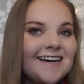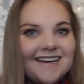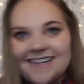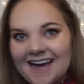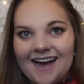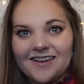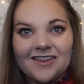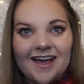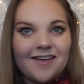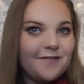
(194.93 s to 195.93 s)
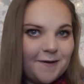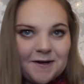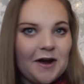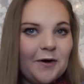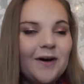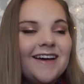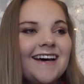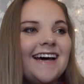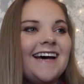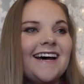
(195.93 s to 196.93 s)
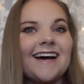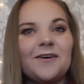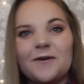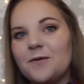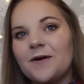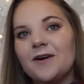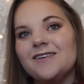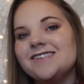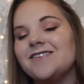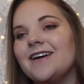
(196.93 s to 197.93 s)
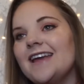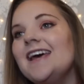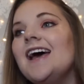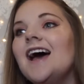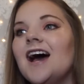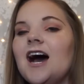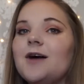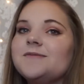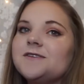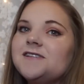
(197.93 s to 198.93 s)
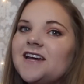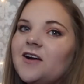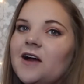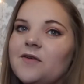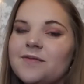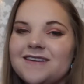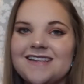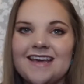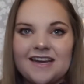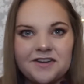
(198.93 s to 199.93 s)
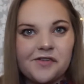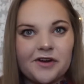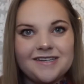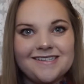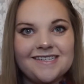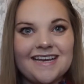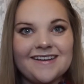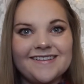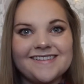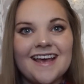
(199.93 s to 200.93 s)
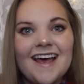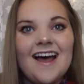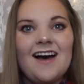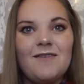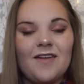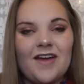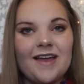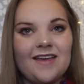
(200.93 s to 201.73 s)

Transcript: Yeah, life, you know. We won't go into it. So stick around with me to the end to learn details about that